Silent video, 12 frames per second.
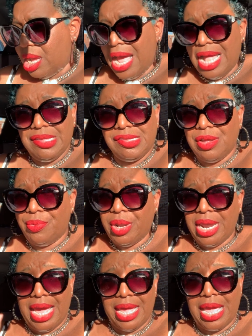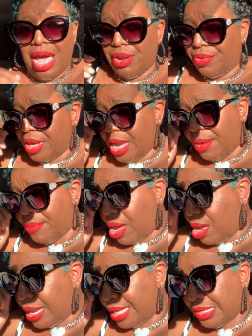I just didn't want to have y'all on camera
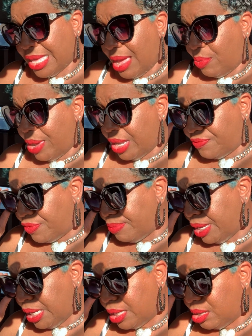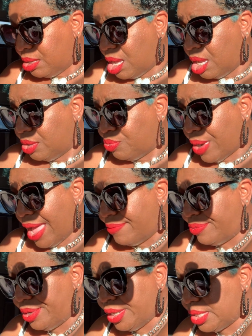all that time waiting for me to
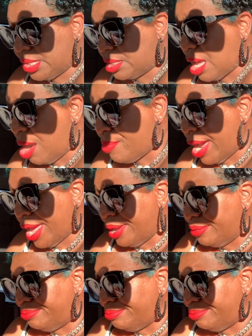unravel it. All right.